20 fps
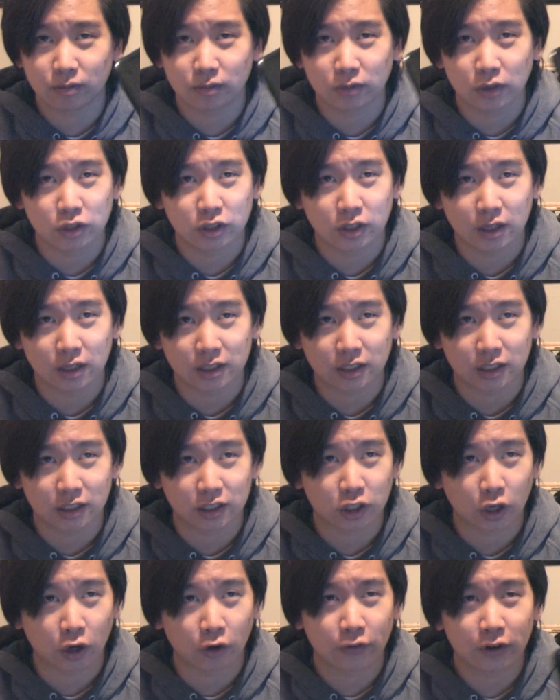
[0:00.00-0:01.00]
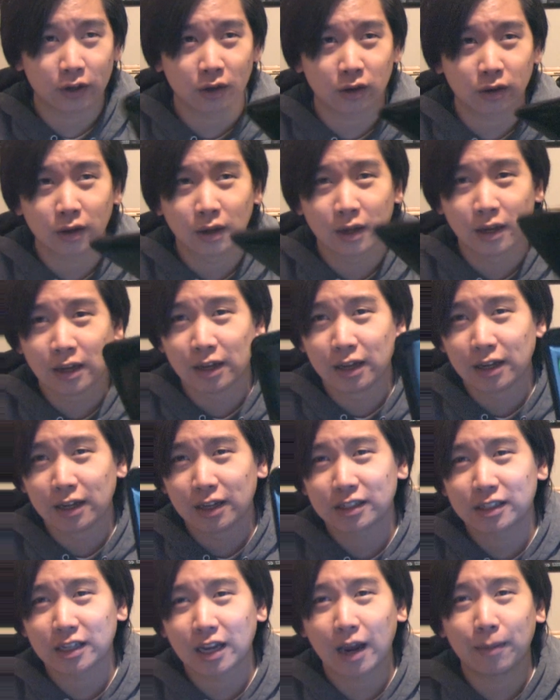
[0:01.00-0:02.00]
use it as a surfing
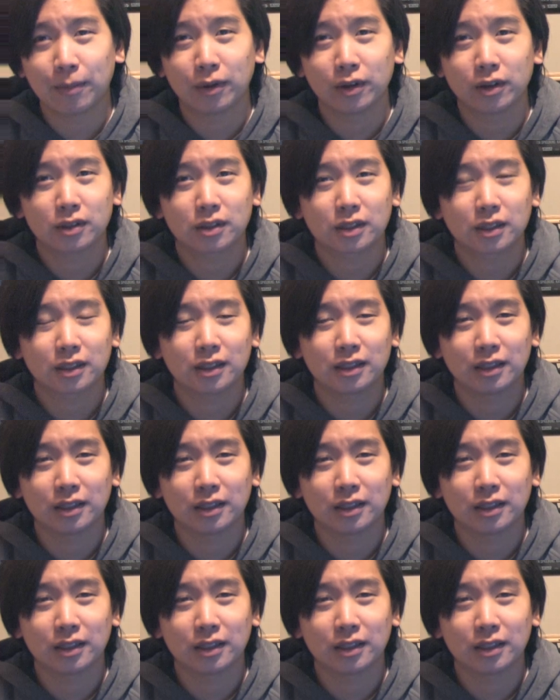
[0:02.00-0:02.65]
tablet